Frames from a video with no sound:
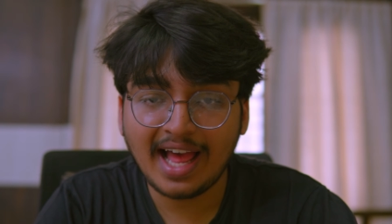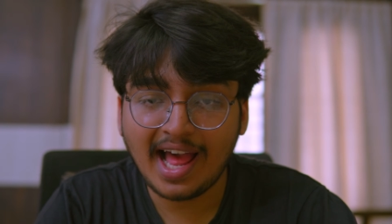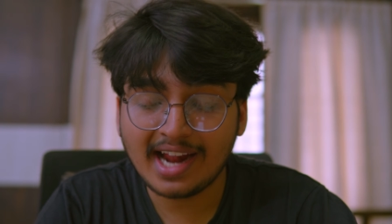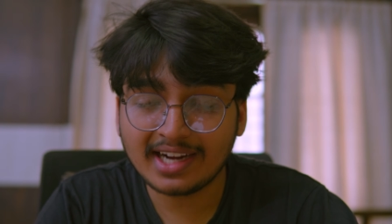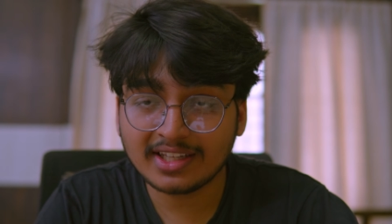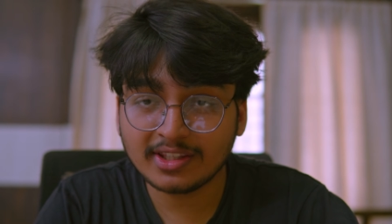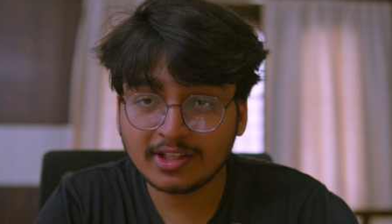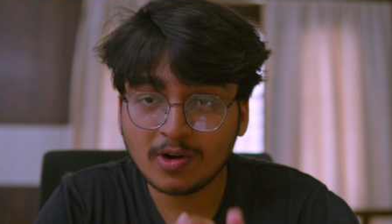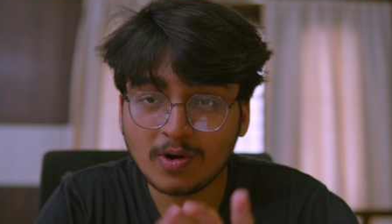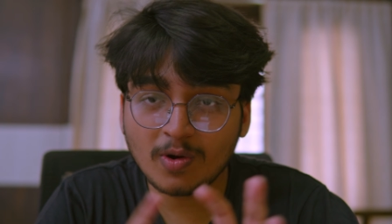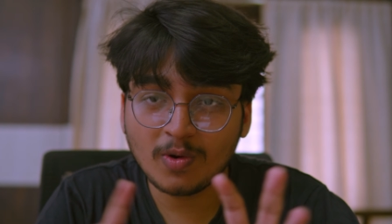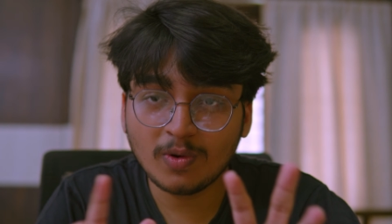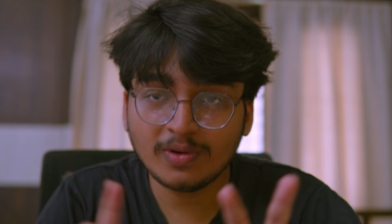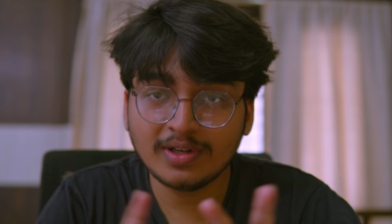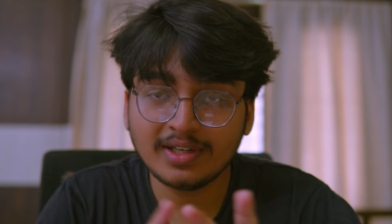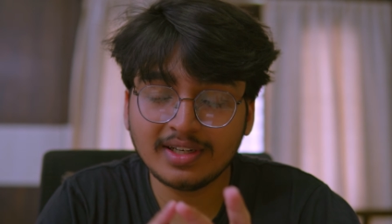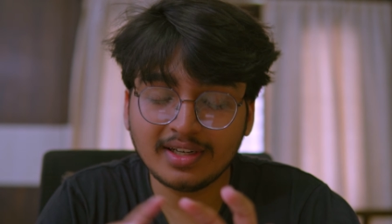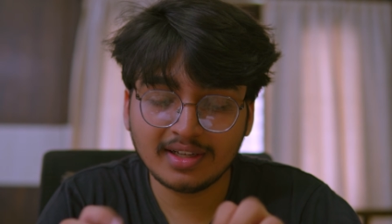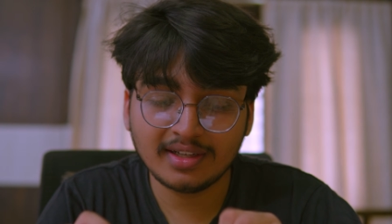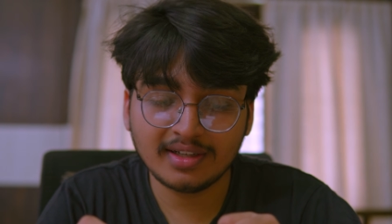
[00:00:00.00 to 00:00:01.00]
and the
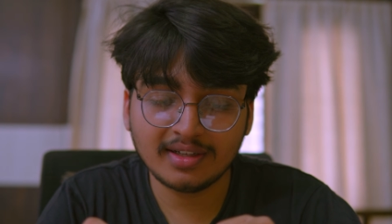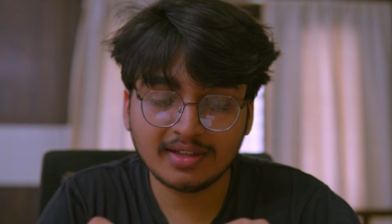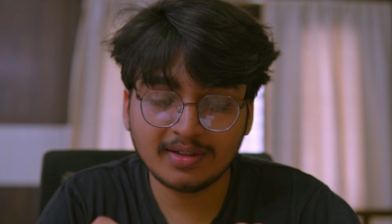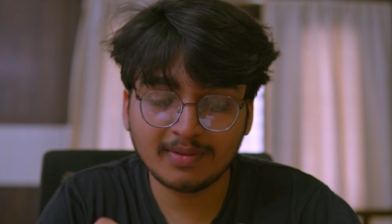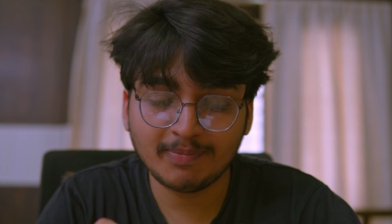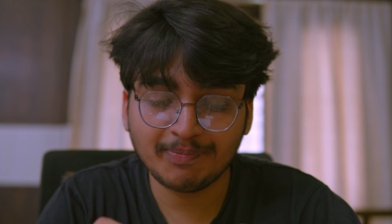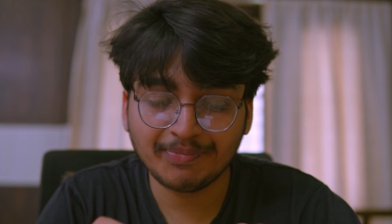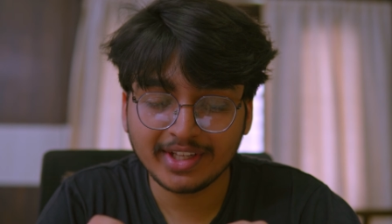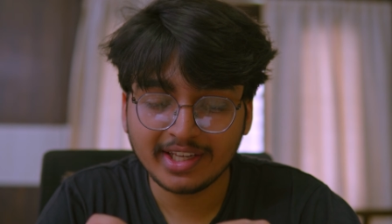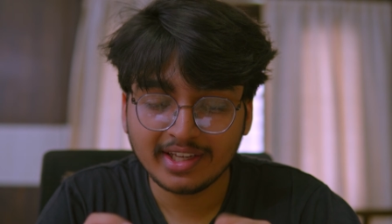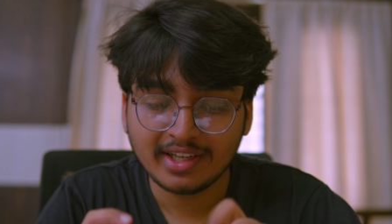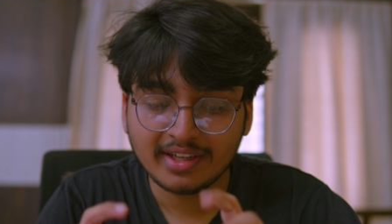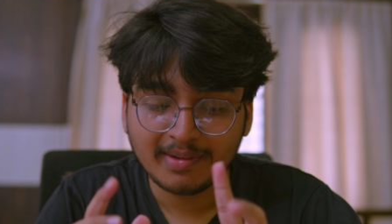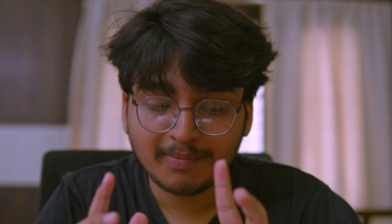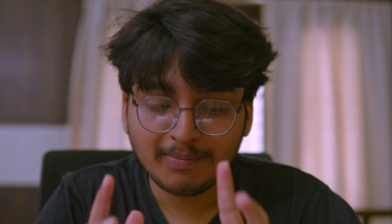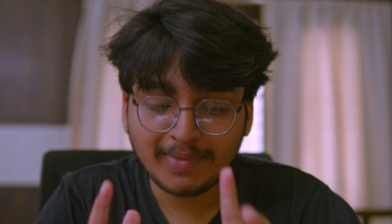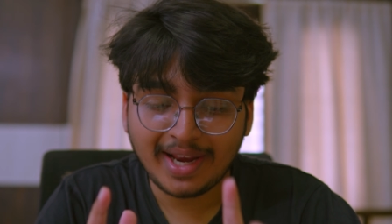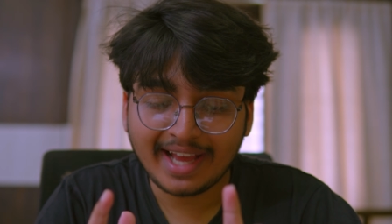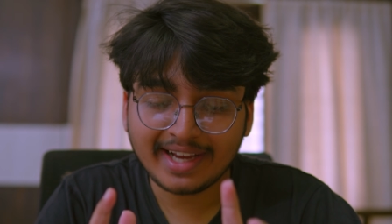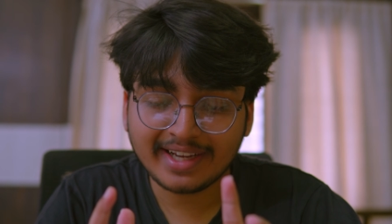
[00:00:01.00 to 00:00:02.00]
whole
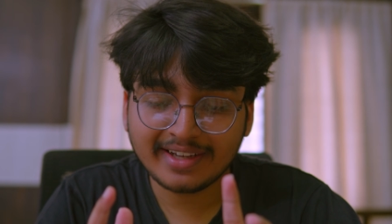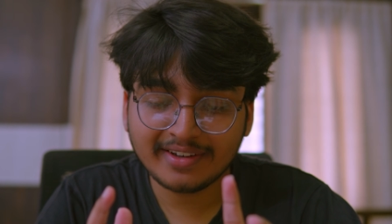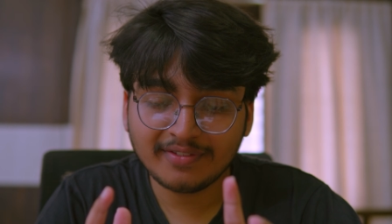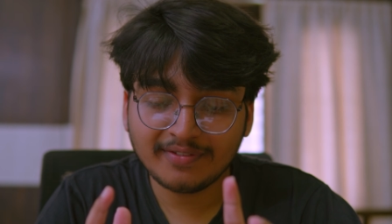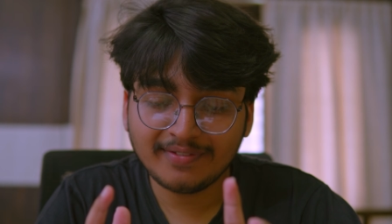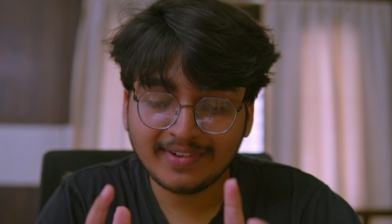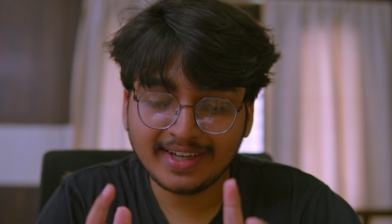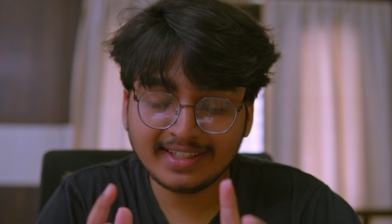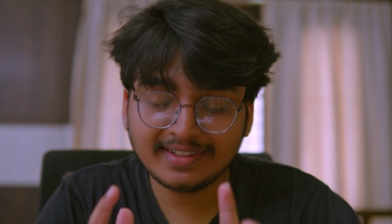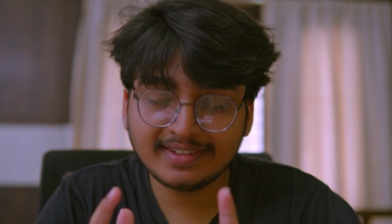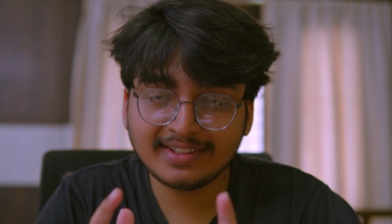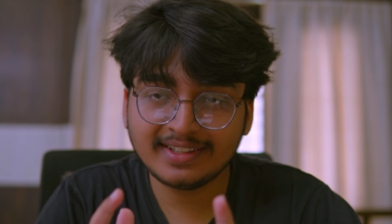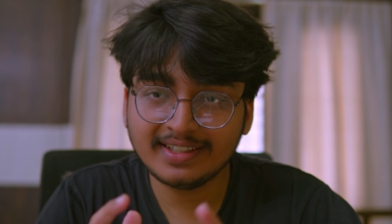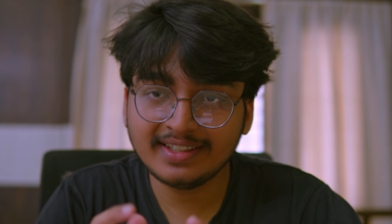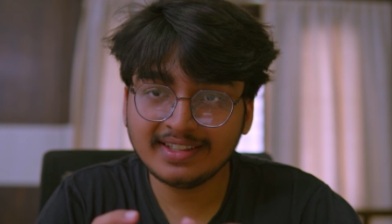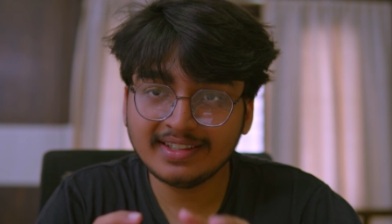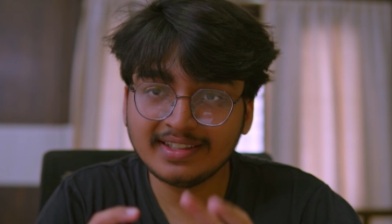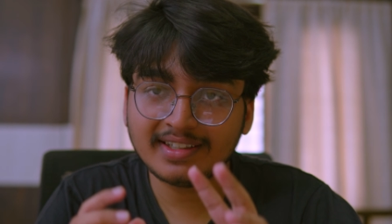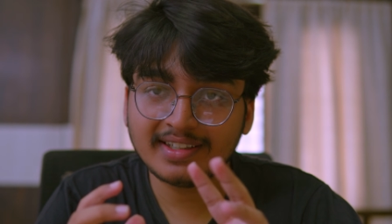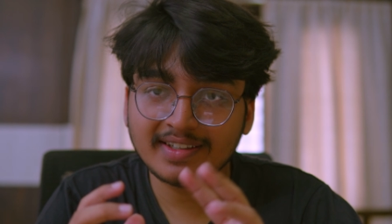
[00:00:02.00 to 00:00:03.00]
black and white
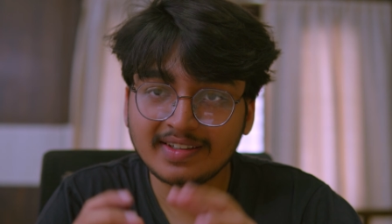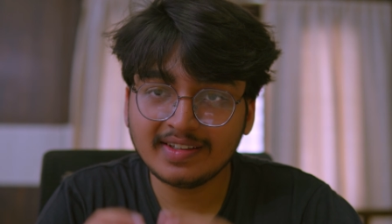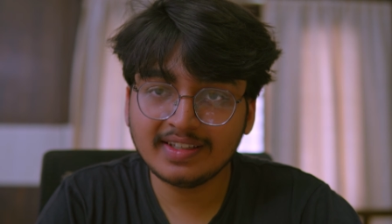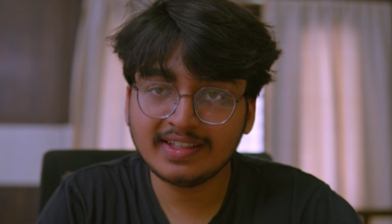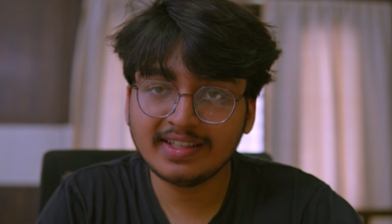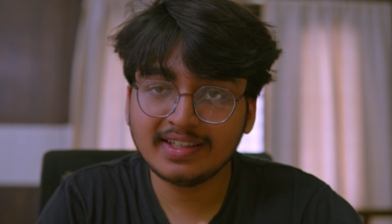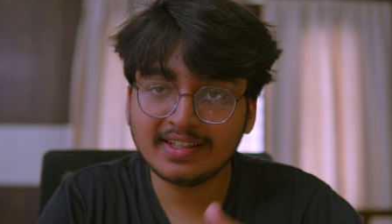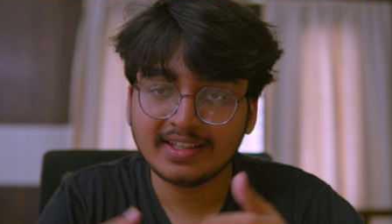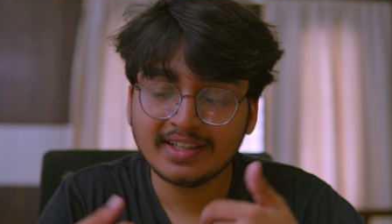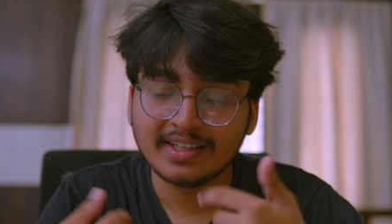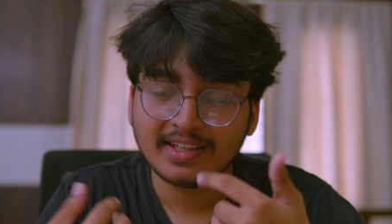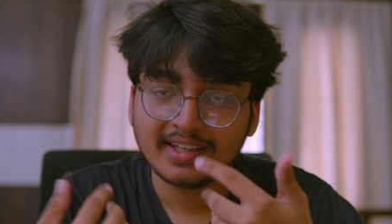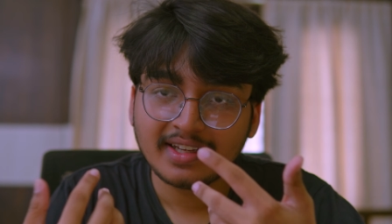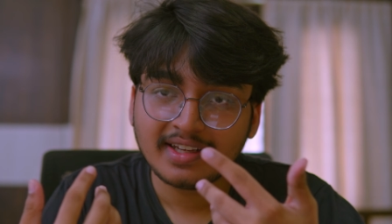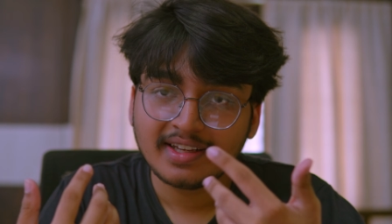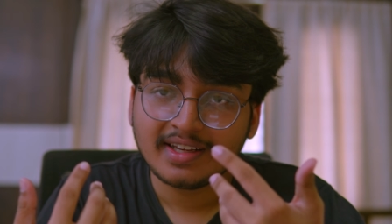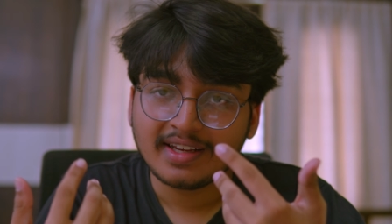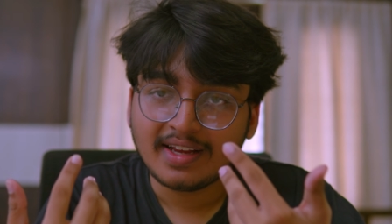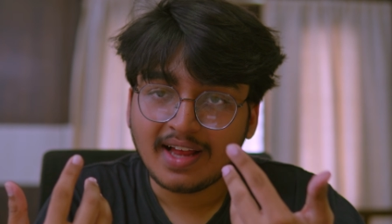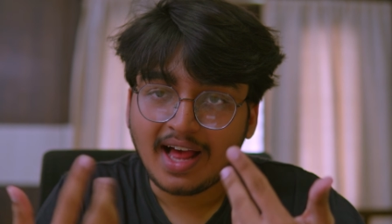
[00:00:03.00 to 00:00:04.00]
thing
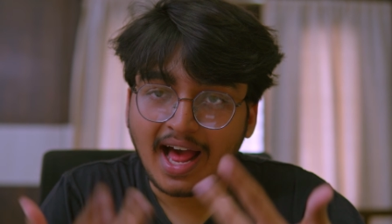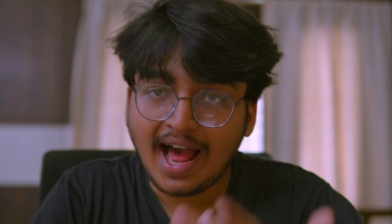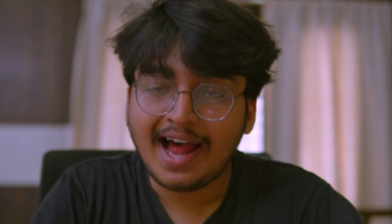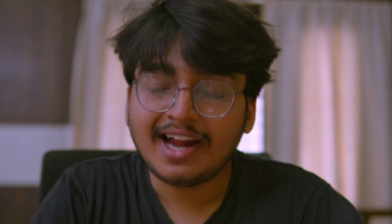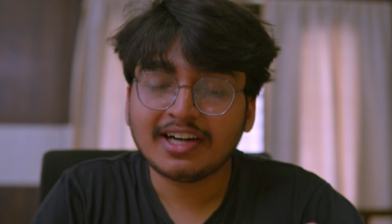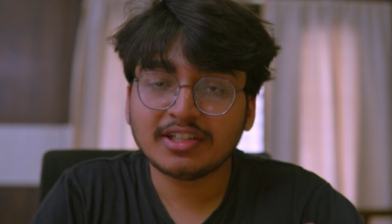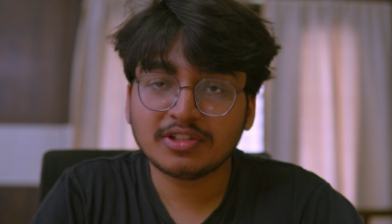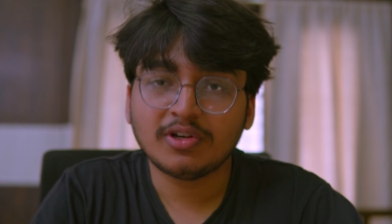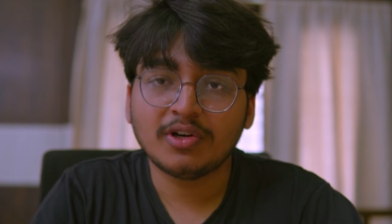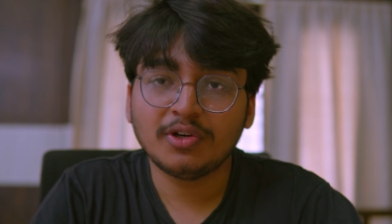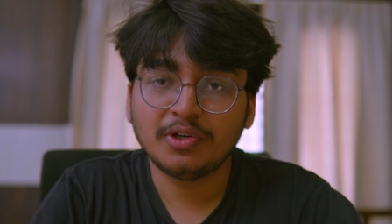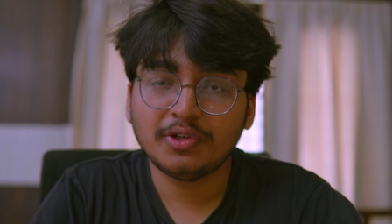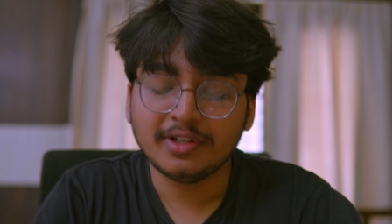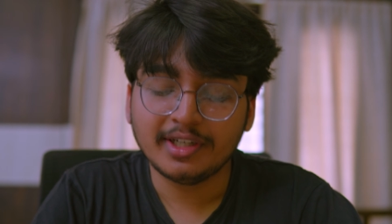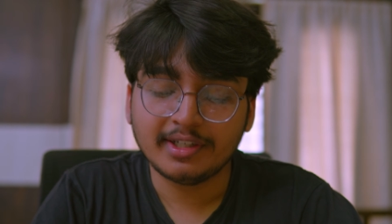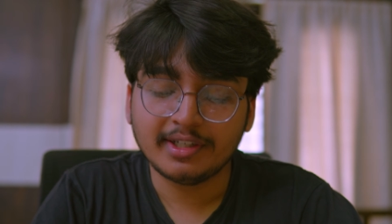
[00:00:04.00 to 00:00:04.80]
adds on to